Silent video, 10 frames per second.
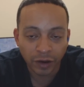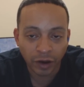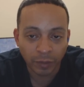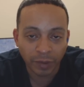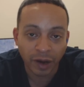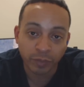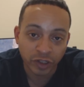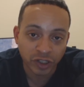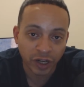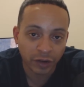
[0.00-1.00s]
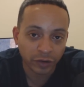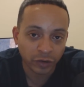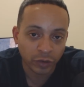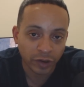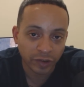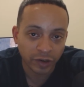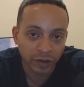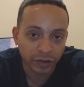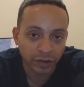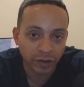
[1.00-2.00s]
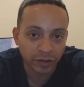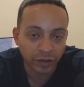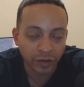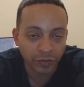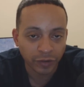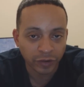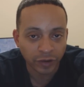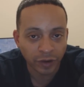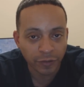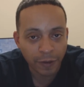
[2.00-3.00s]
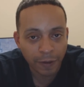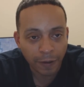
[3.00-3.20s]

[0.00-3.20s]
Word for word: Um, but I appreciate you listening to this stuff and stuff.